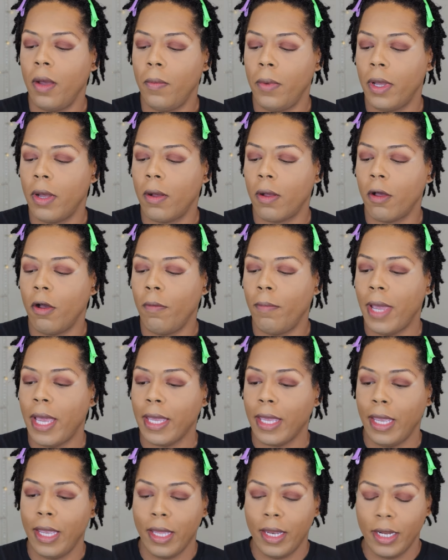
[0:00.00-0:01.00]
We're gonna go
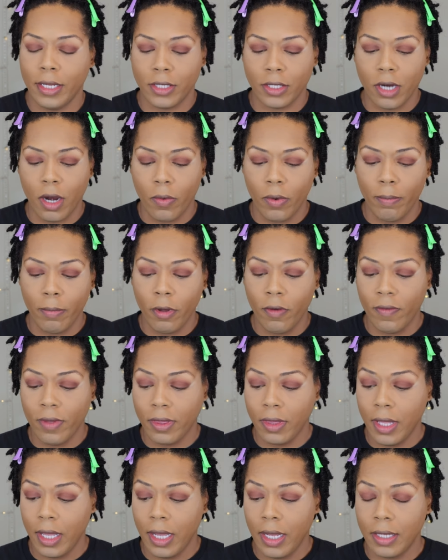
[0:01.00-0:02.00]
back in and start
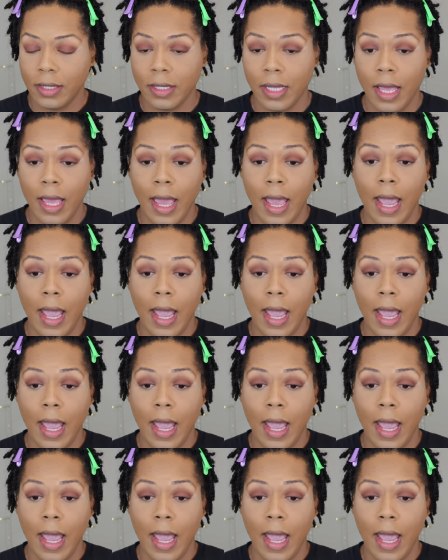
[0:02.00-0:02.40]
removing things